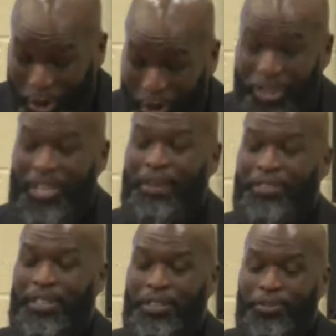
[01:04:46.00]
going to have
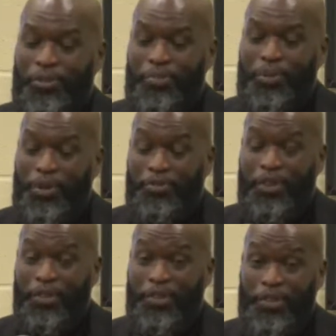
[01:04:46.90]
to get to a point
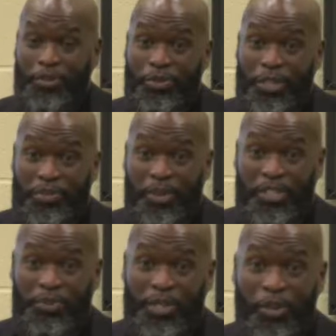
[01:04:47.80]
very, very soon,
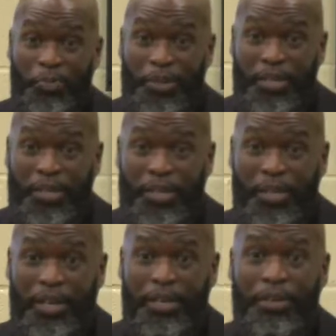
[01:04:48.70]
especially with the opening
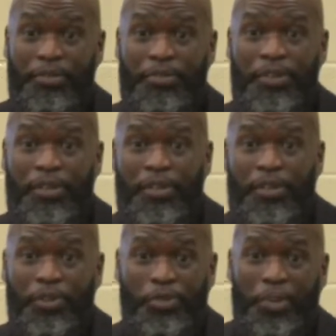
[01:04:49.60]
of
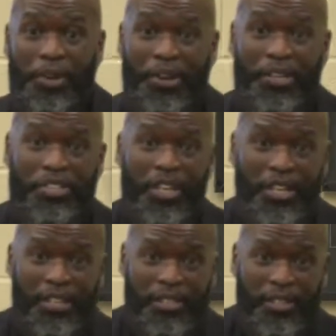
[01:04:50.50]
the new Marion J.
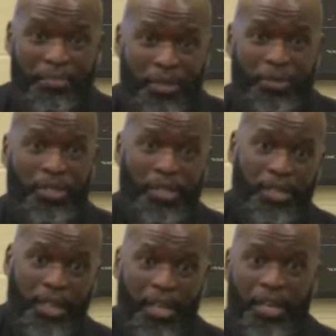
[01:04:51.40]
Lacey
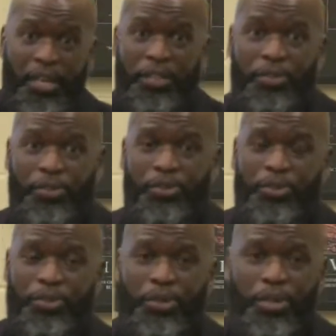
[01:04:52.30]
building and the
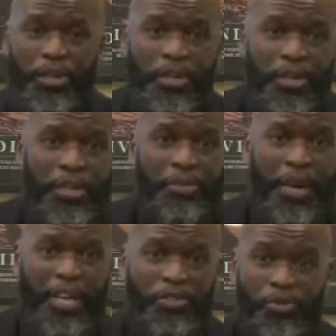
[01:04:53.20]
new
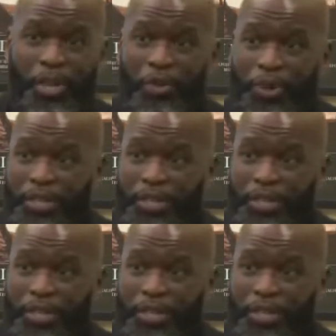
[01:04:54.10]
high school out